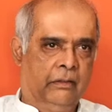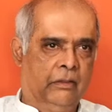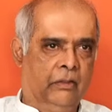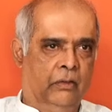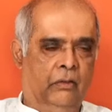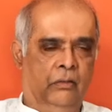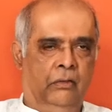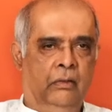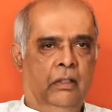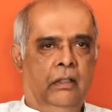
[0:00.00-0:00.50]

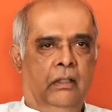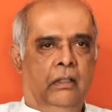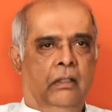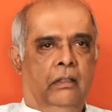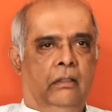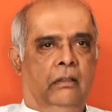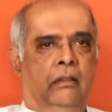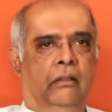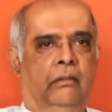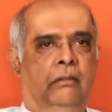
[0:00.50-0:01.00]
So
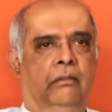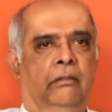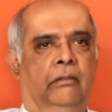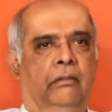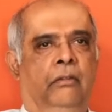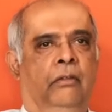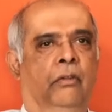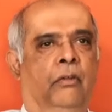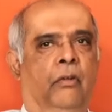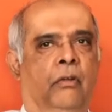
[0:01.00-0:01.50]
you
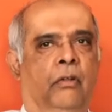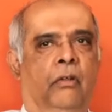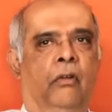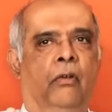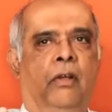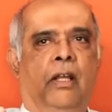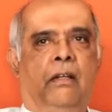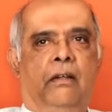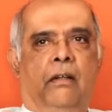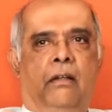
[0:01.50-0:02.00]
don't
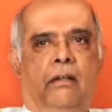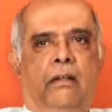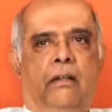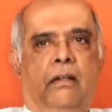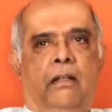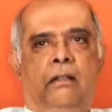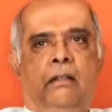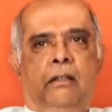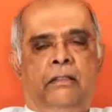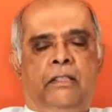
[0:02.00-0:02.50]
look at it
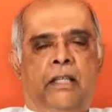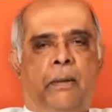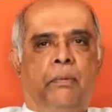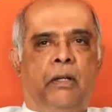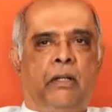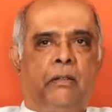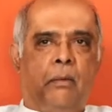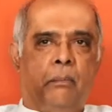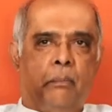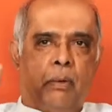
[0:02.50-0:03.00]
in
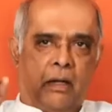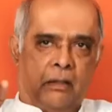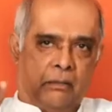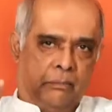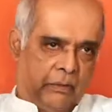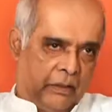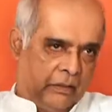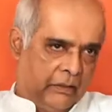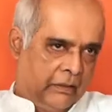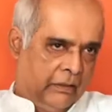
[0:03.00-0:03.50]
separate
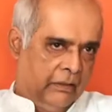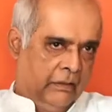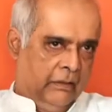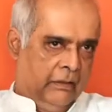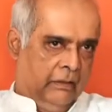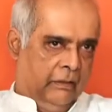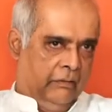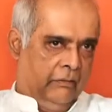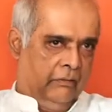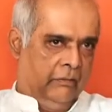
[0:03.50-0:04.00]
compartments.
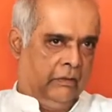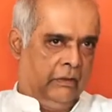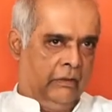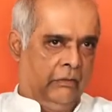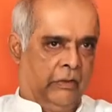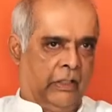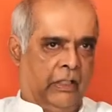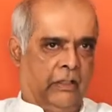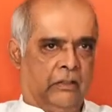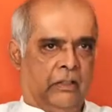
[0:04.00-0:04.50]

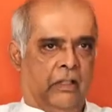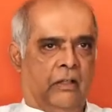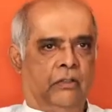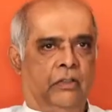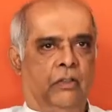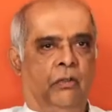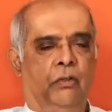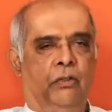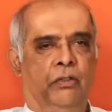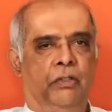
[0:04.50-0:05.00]
Whereas our
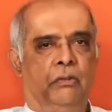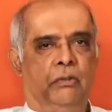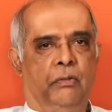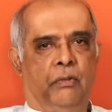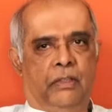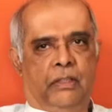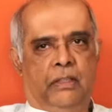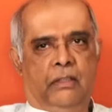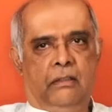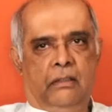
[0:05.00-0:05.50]
solutions
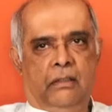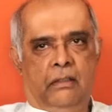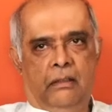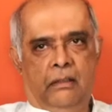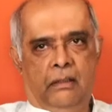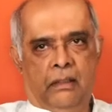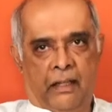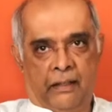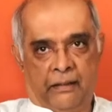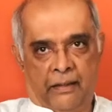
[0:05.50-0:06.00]
was
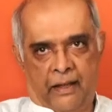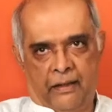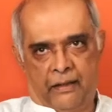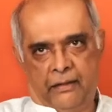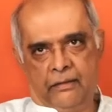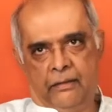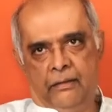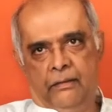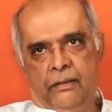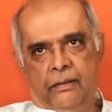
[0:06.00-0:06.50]
like
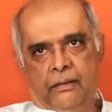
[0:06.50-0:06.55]
that.